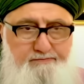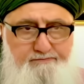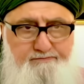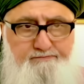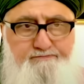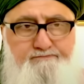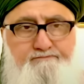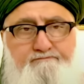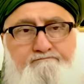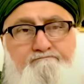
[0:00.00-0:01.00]

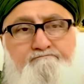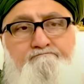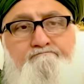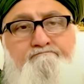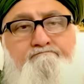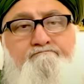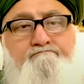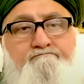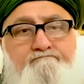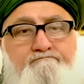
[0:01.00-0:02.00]

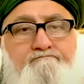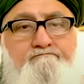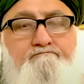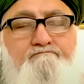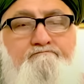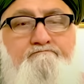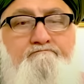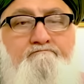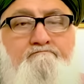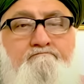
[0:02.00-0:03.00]

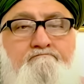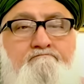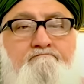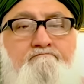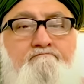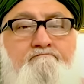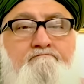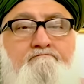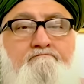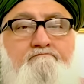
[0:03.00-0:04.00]

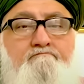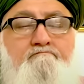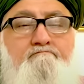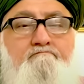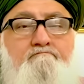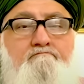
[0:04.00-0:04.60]
[no speech]